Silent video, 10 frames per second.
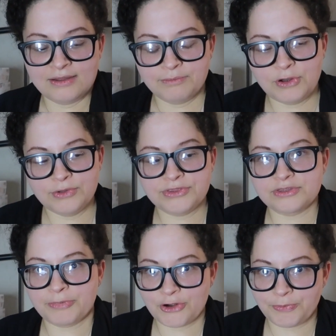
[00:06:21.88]
both
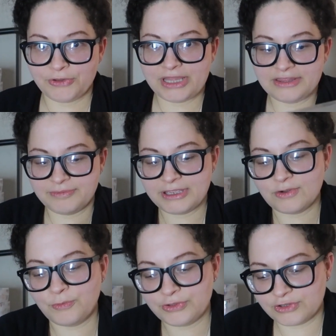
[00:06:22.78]
the purple and the
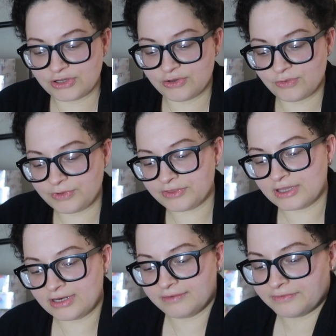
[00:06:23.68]
pink will go with
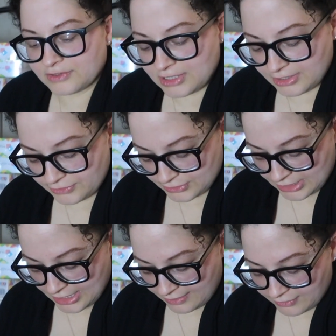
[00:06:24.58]
kind of the colors
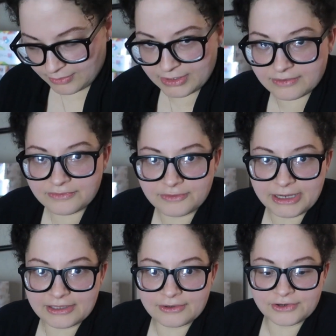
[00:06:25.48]
that I have going for
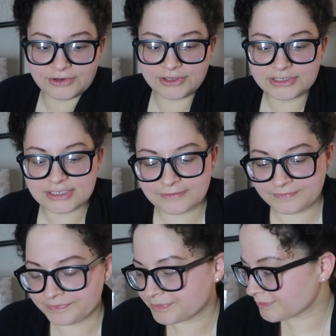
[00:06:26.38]
my little girls.
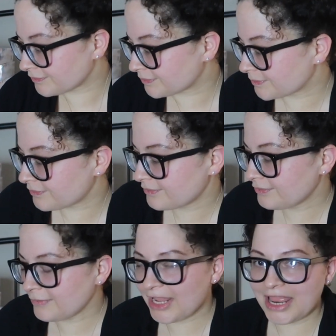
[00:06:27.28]

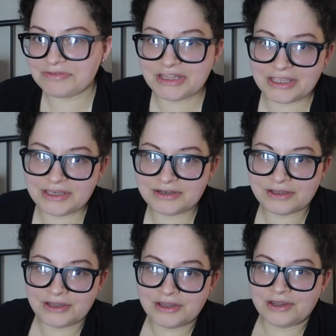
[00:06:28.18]
And then
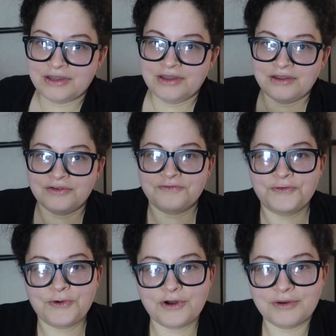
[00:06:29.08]

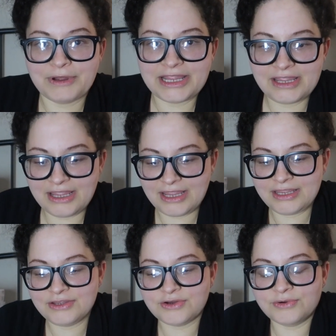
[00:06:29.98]
for my
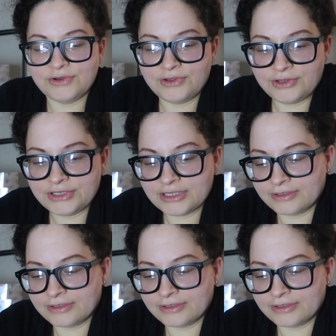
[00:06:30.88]
8-year-old,